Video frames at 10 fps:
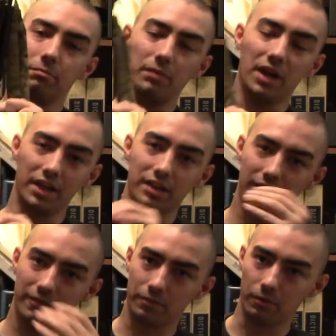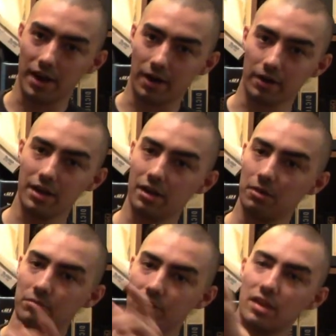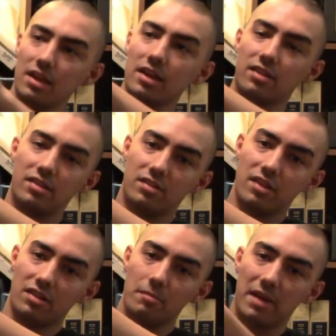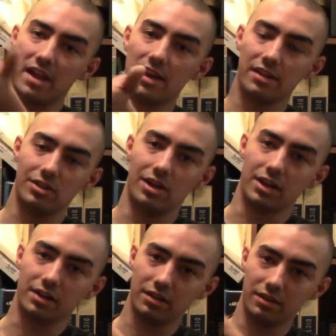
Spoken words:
But for ARMs, it's just a bayonet lug.